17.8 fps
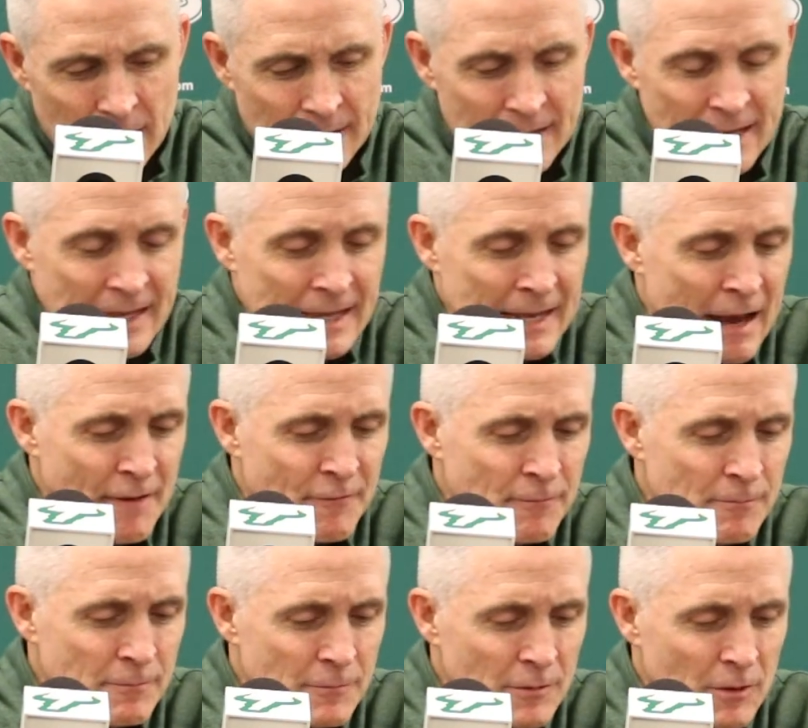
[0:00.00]
you got
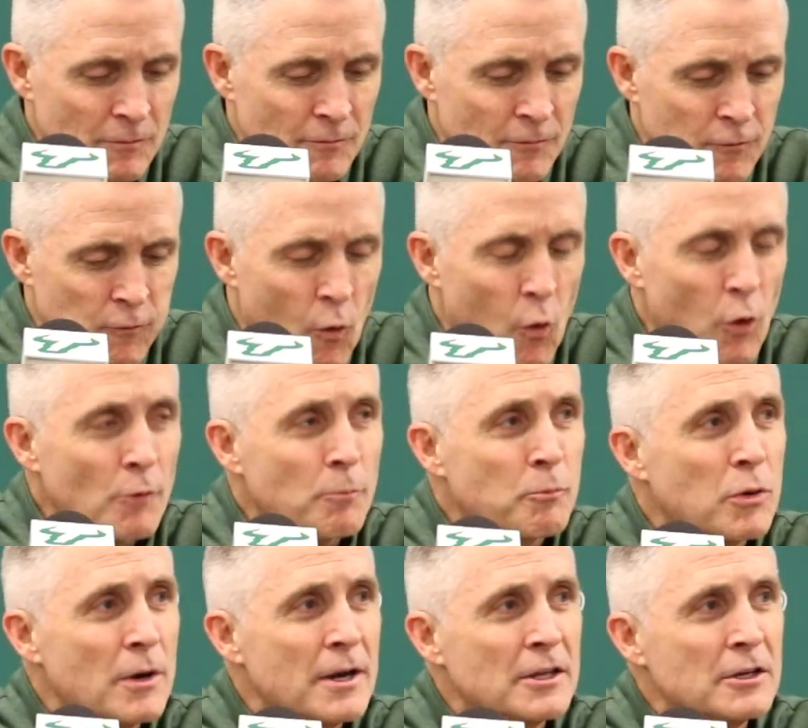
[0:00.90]
four
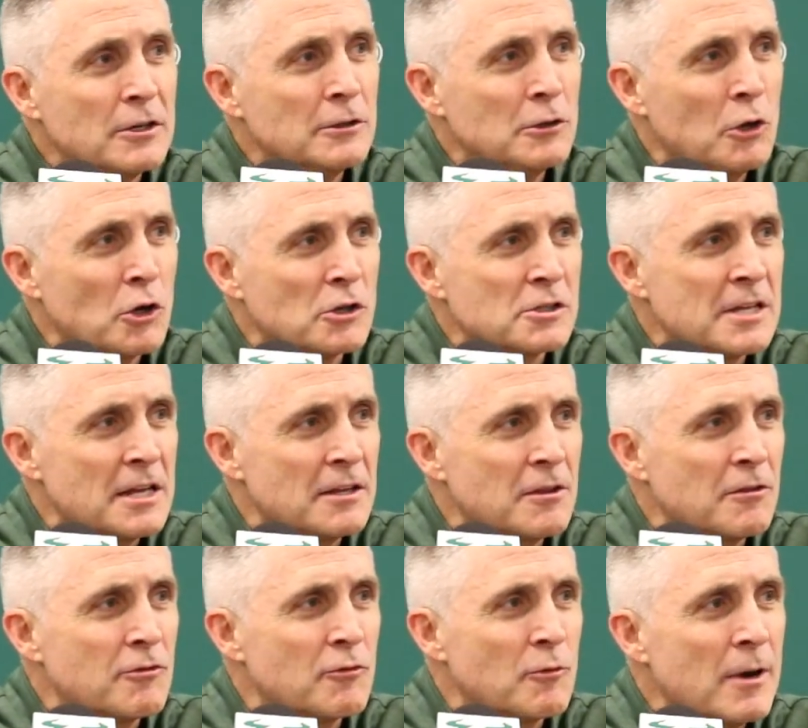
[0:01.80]
pretty good looks at
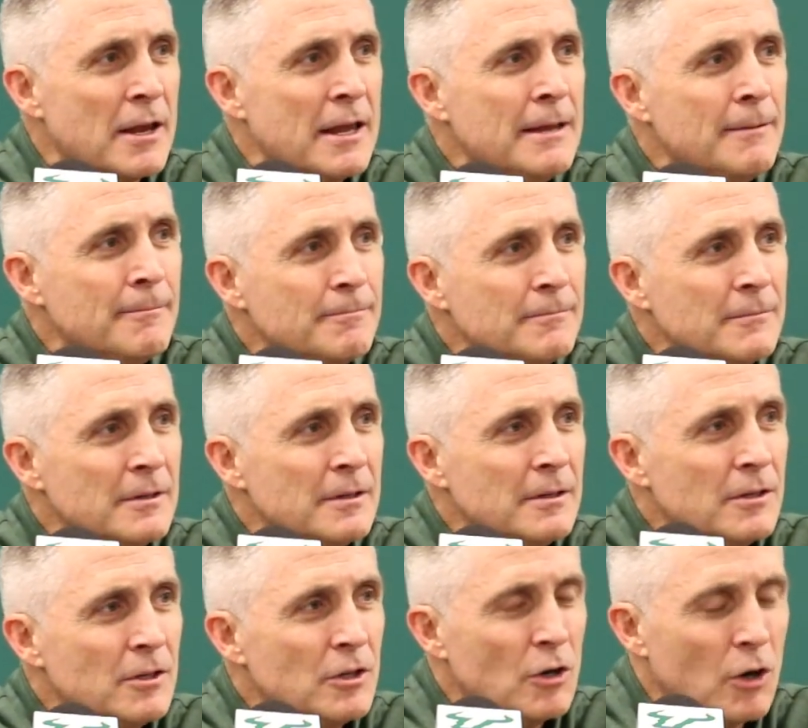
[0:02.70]
the three.
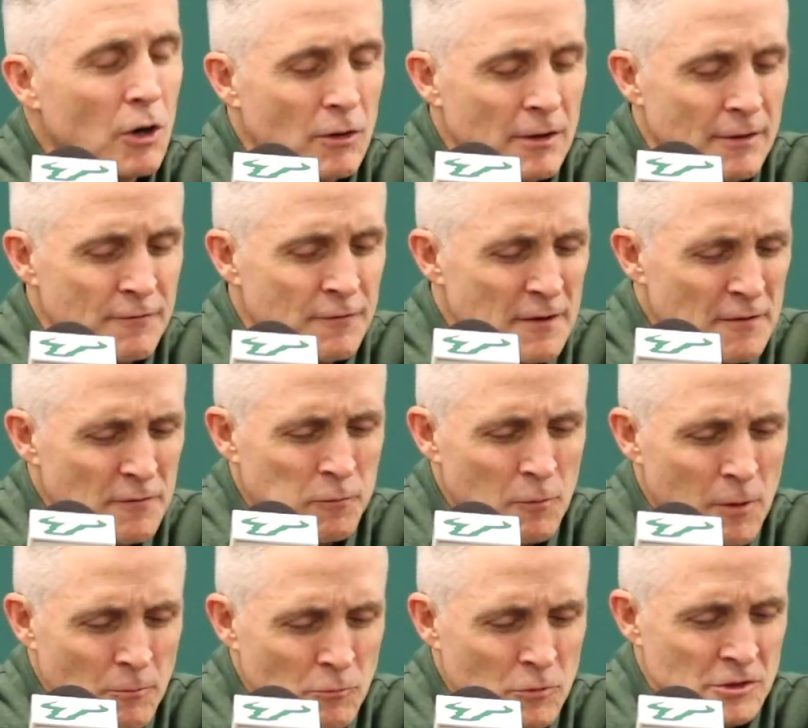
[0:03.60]
You know, the fifth
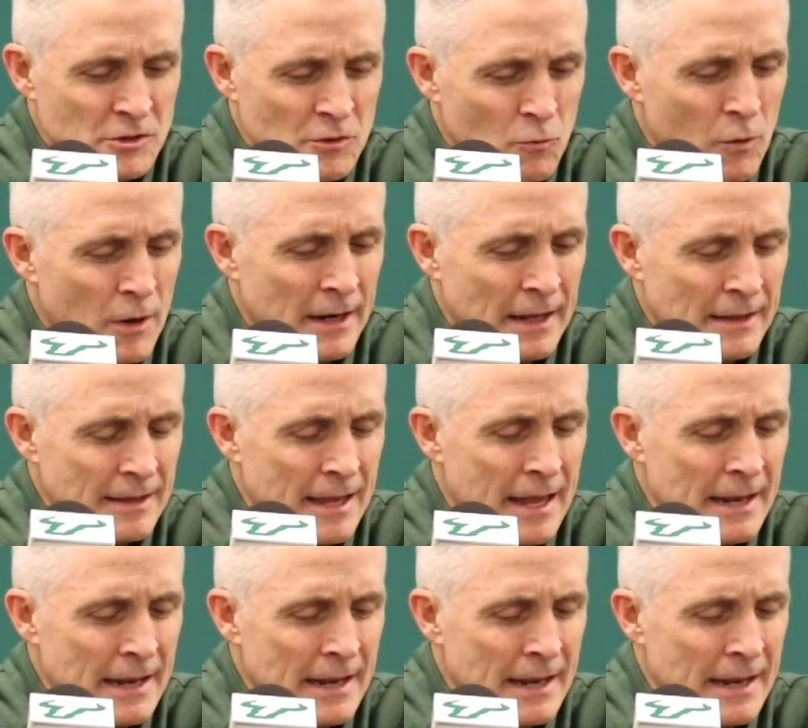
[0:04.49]
one was the one at the